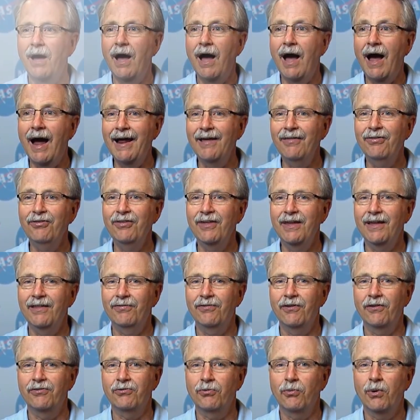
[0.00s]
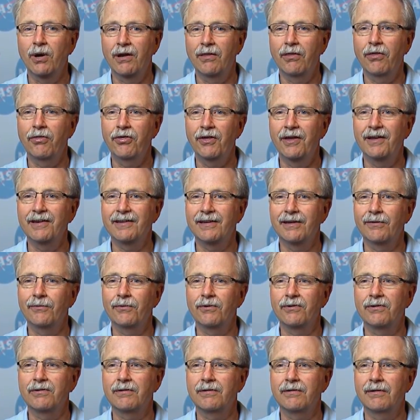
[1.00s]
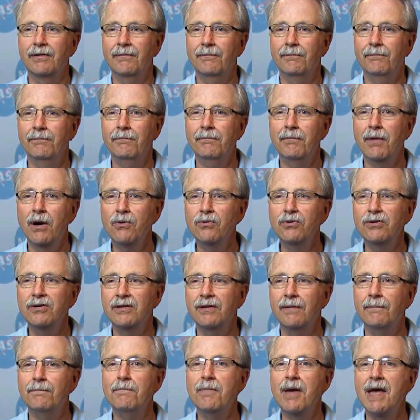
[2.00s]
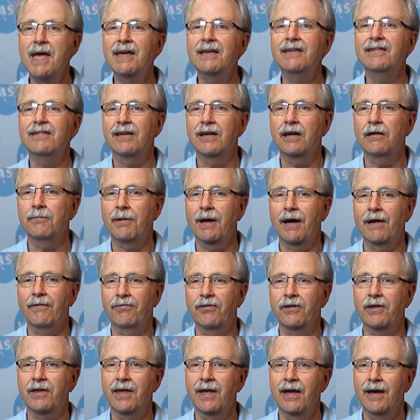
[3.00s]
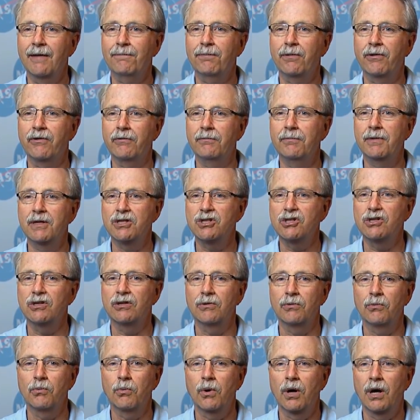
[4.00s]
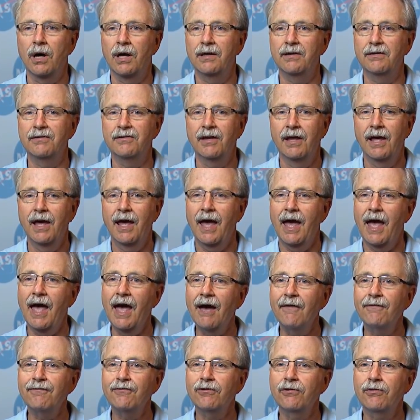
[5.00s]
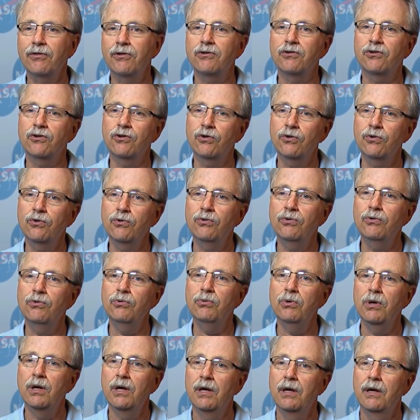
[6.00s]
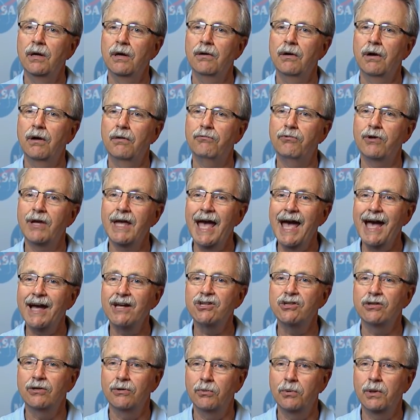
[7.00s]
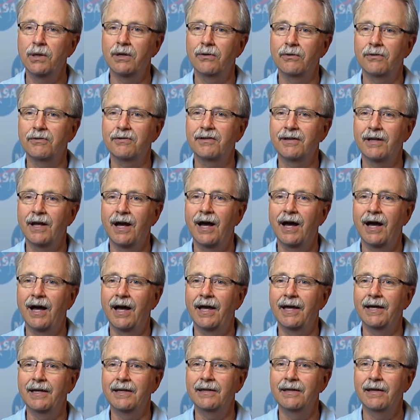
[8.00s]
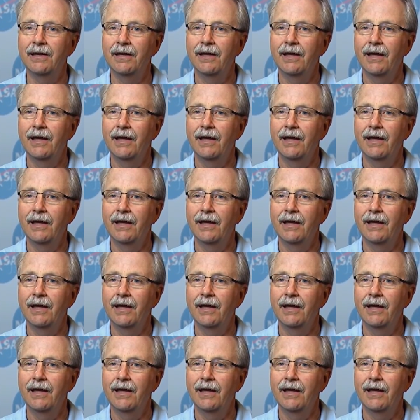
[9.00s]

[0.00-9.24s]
I think that one of the things that was most amazing about the Kepler mission was after the two reaction wheels died,